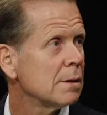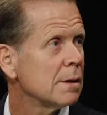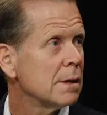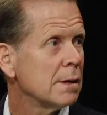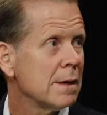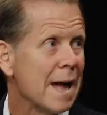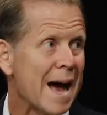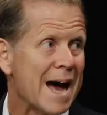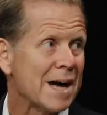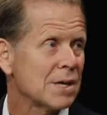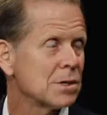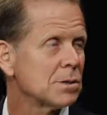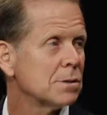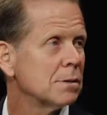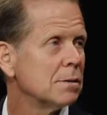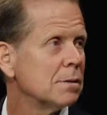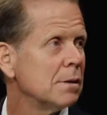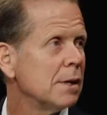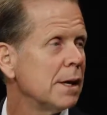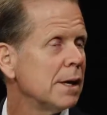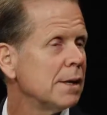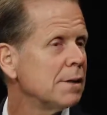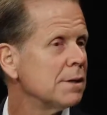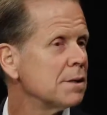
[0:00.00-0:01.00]
in action,
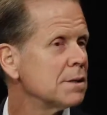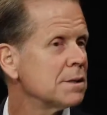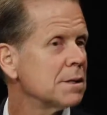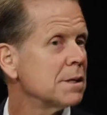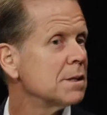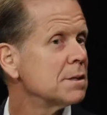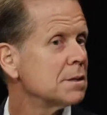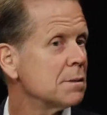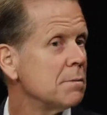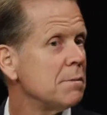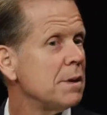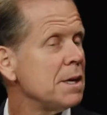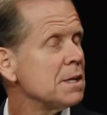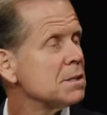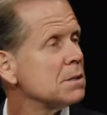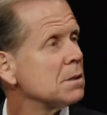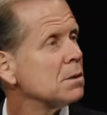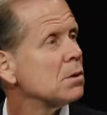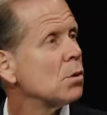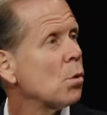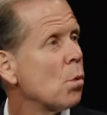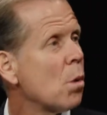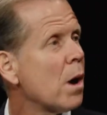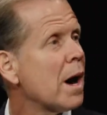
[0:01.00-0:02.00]
and it's amazing
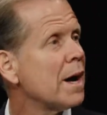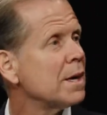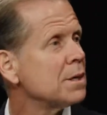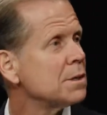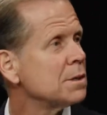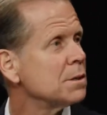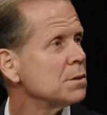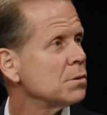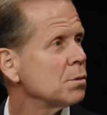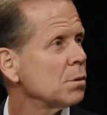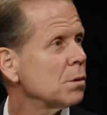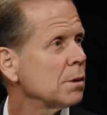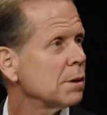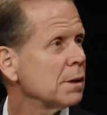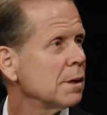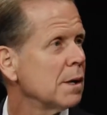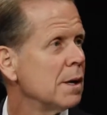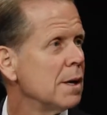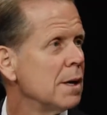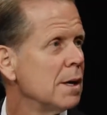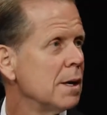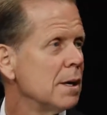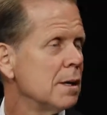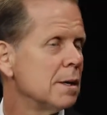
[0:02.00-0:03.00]
to watch. It's really
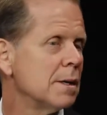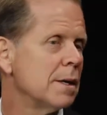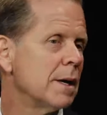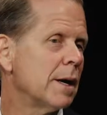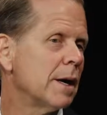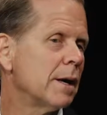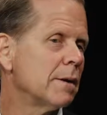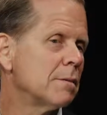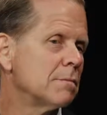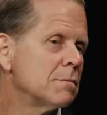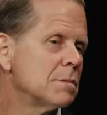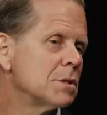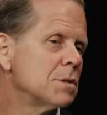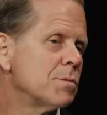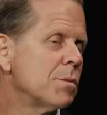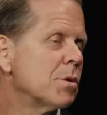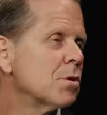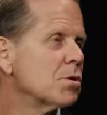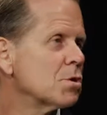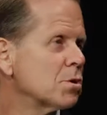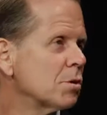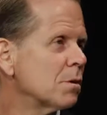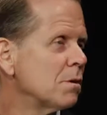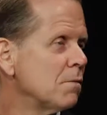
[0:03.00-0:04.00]

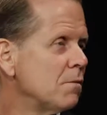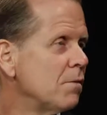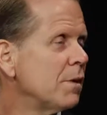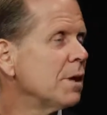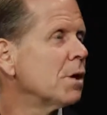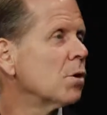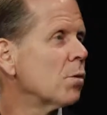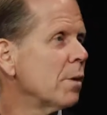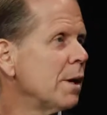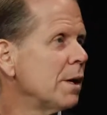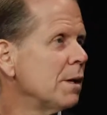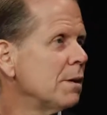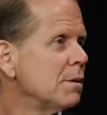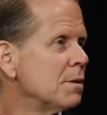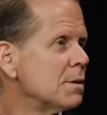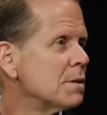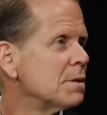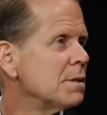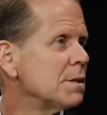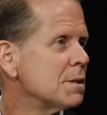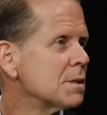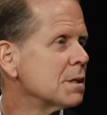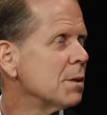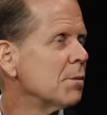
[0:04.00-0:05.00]
spiritually invigorating to
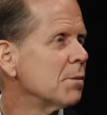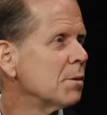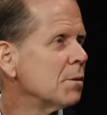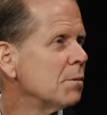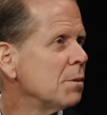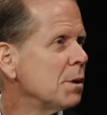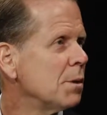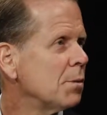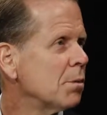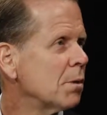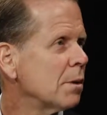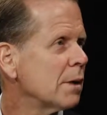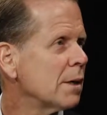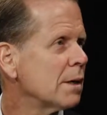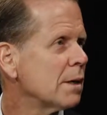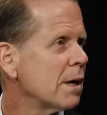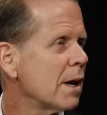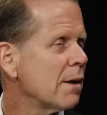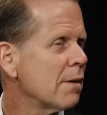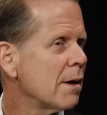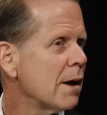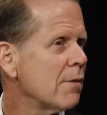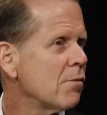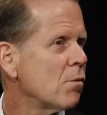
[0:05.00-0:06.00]
see some of the people that
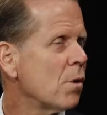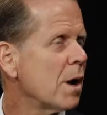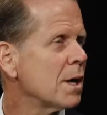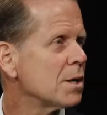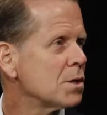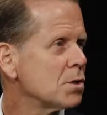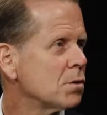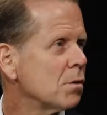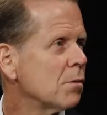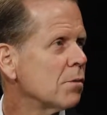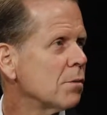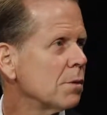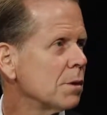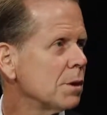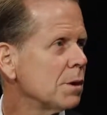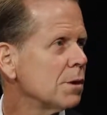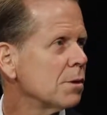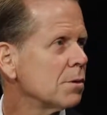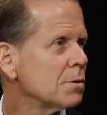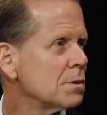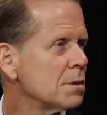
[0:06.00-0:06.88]
I've watched over the years